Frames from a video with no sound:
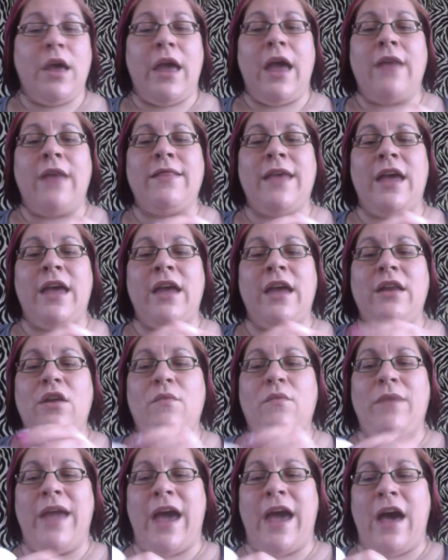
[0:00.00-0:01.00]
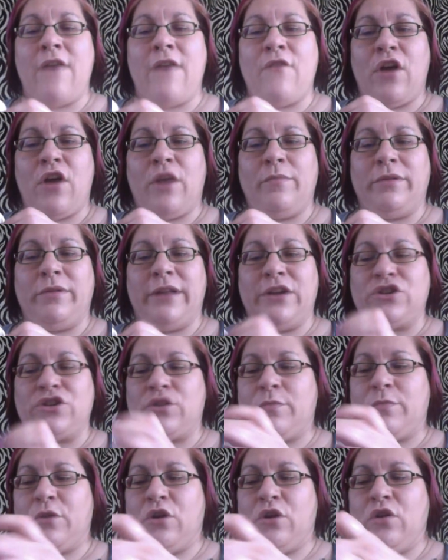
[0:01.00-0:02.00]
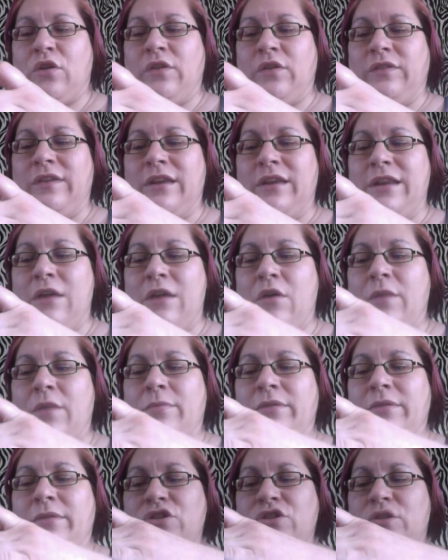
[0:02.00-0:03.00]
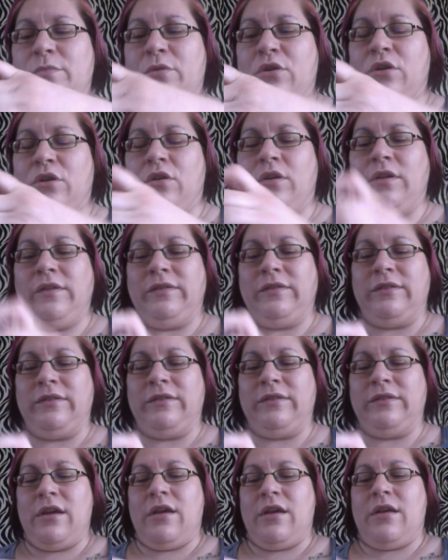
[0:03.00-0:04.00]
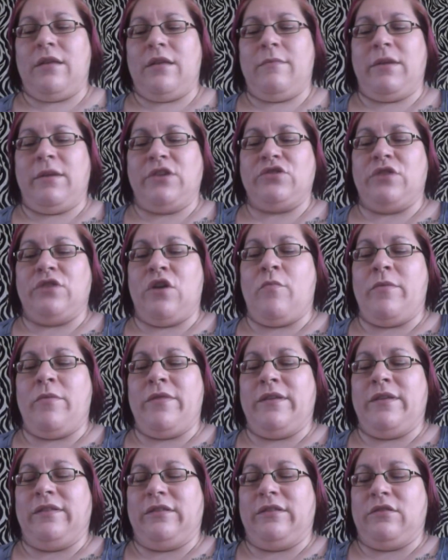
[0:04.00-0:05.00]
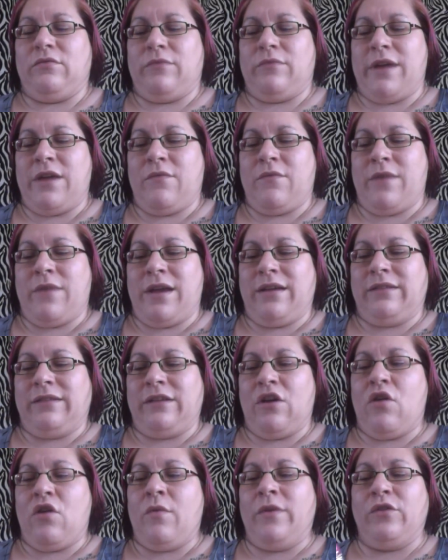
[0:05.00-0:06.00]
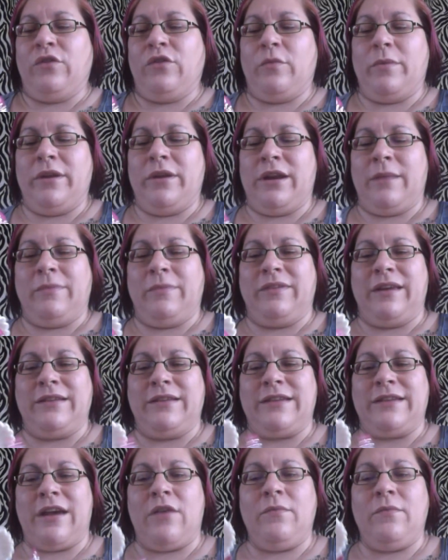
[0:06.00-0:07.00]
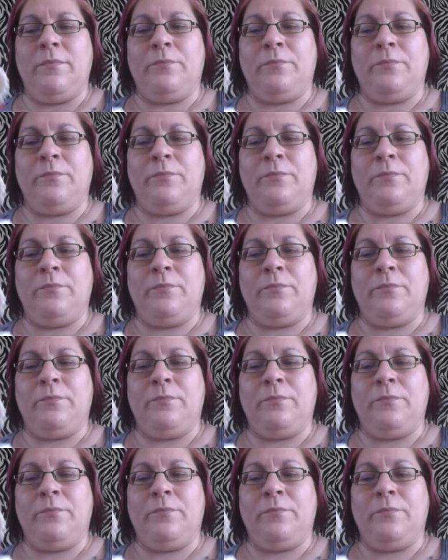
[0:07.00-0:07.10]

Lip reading: And then we have our pleasure pearls. Now our pleasure pearls, make sure I open this the right way because I always open it upside down.